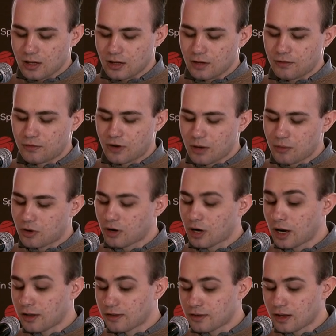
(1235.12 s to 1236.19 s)
The
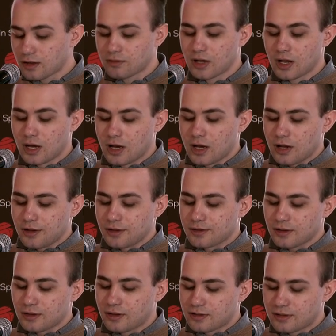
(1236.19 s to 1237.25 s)
framework itself is
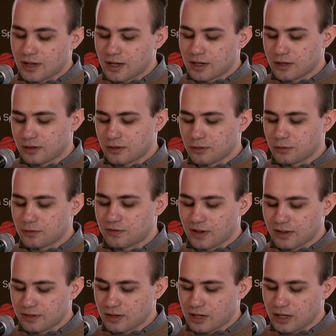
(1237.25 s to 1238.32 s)
designed to
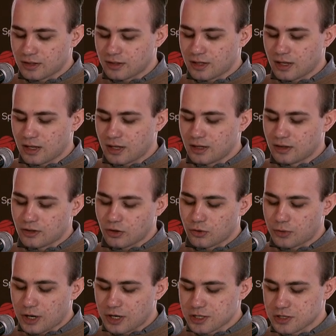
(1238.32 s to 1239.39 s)
facilitate the
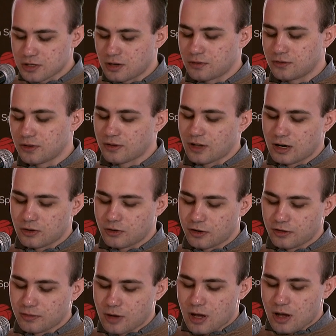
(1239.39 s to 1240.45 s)
integration of this
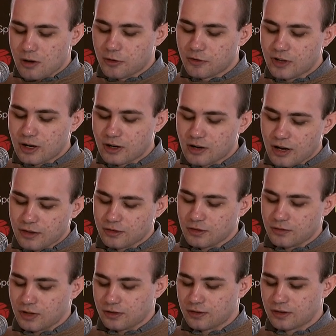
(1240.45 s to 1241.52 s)
algorithm with the rest
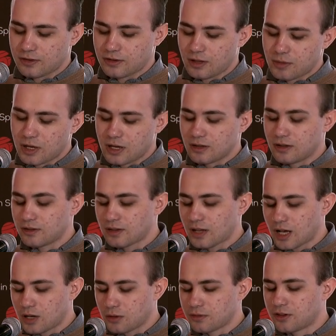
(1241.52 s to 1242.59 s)
of the system. This
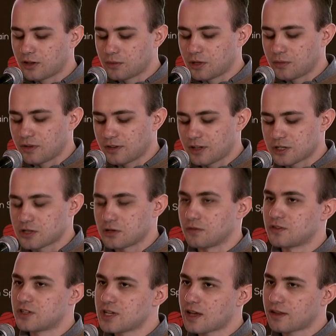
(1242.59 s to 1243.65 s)
allows the optimization
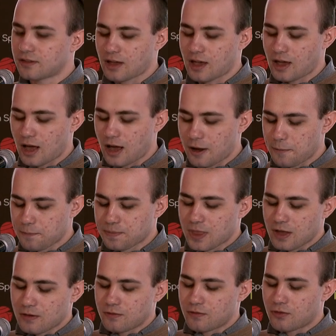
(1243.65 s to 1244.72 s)
of GSAI
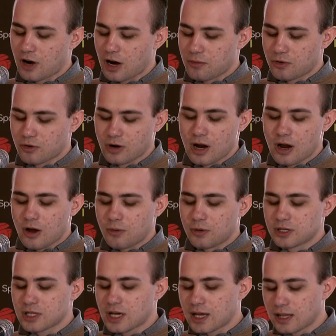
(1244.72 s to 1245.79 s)
framework
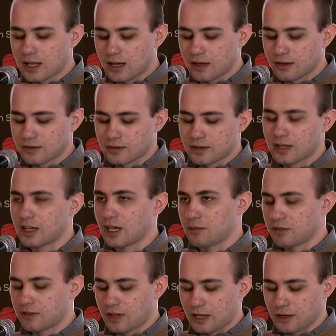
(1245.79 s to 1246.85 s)
which analyzes the
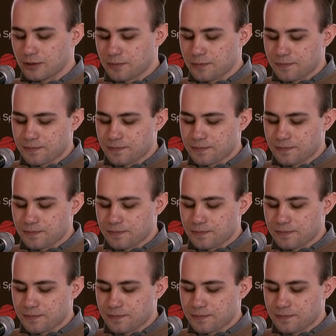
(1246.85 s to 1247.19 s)
game state